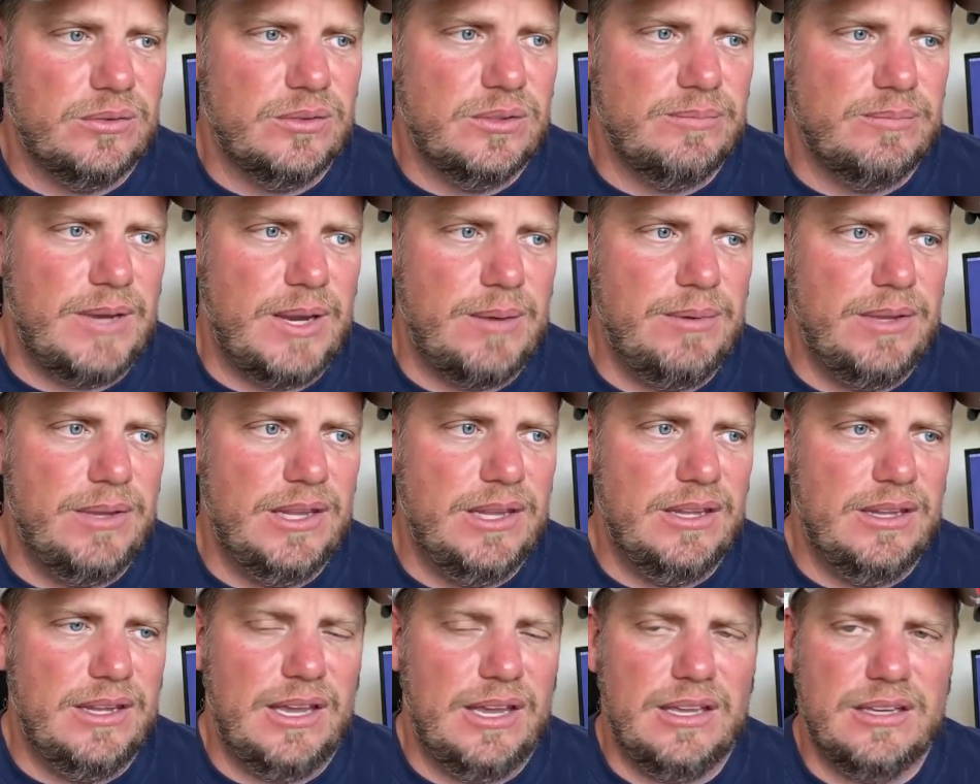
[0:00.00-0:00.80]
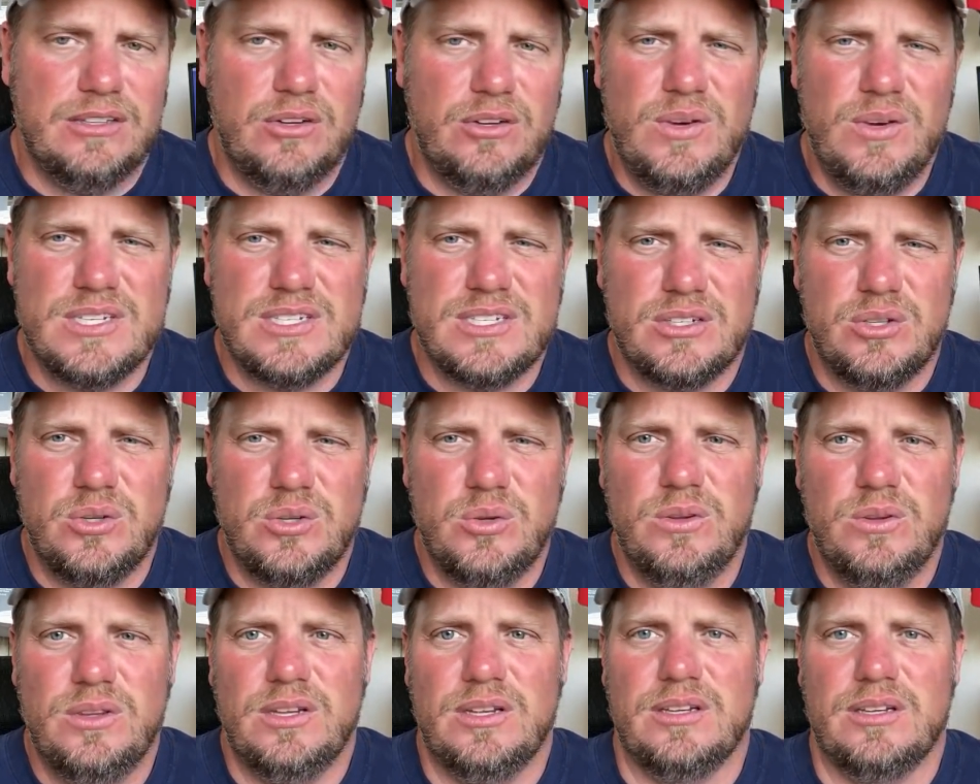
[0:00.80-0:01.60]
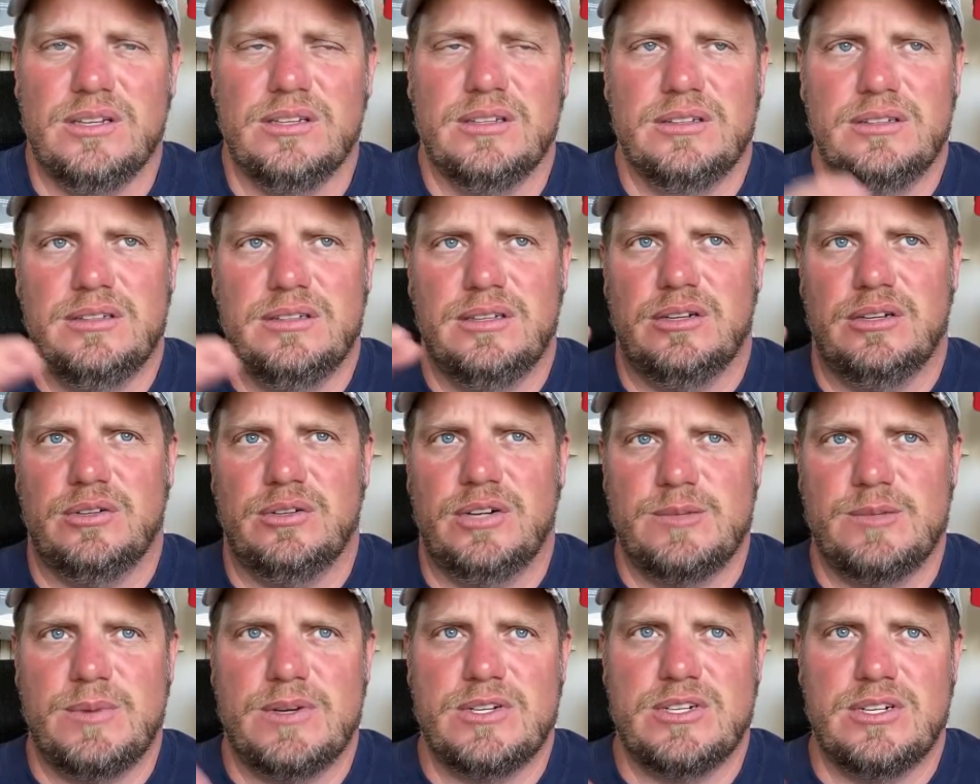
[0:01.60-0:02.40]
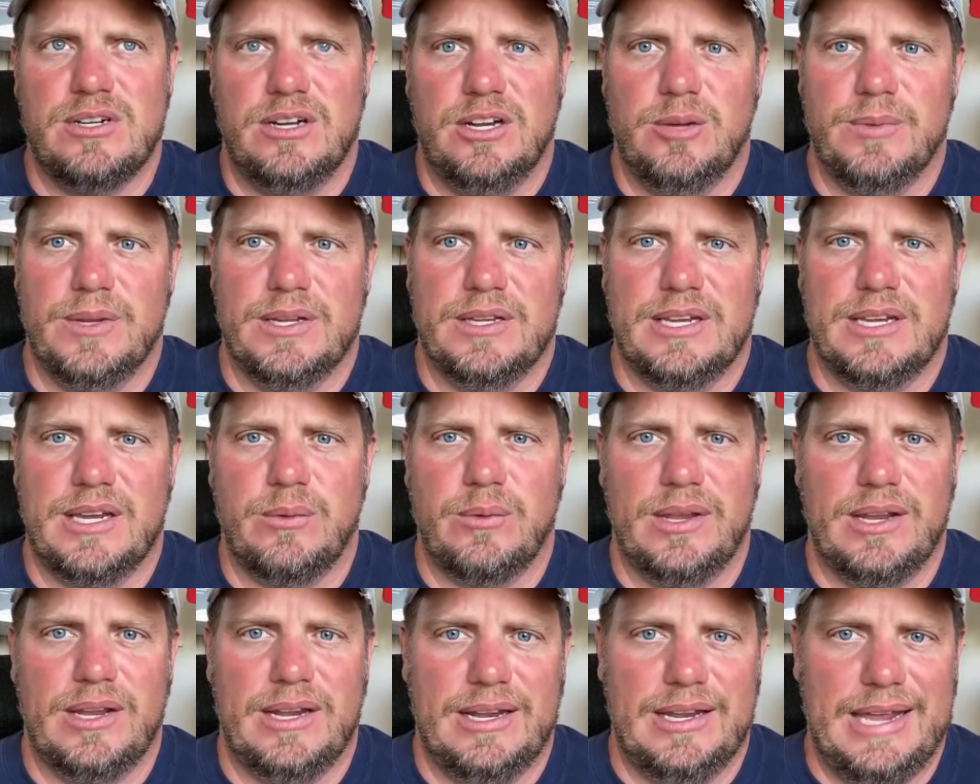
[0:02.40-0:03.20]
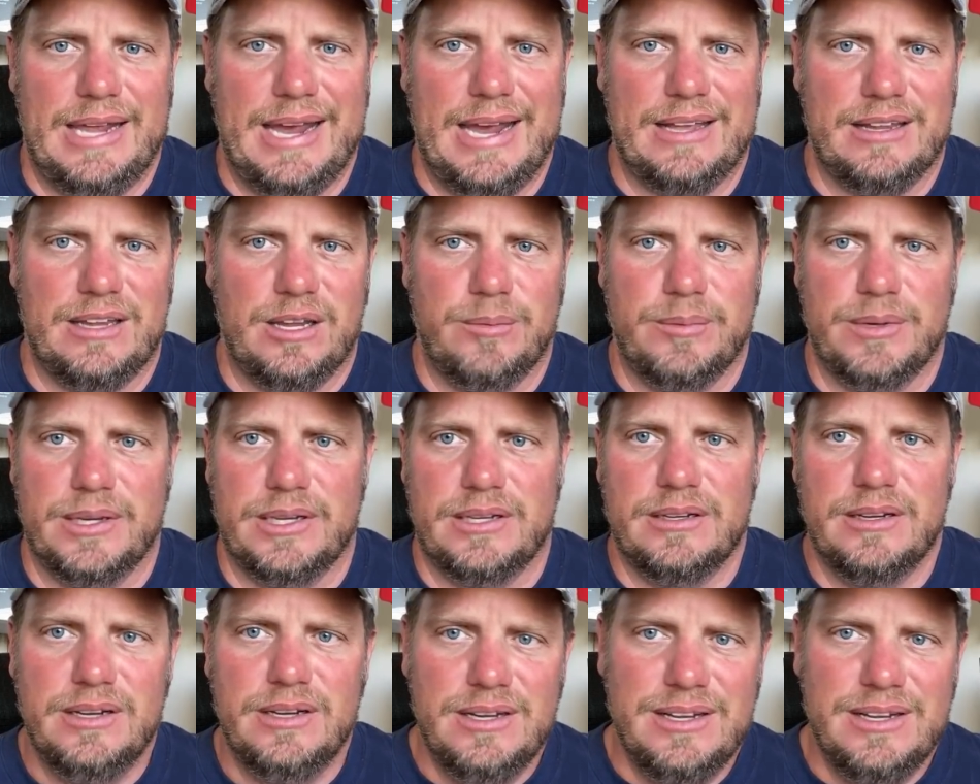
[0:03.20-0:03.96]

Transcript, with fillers: Maybe they can always tune the the transmission a little bit, take away that lag a little bit.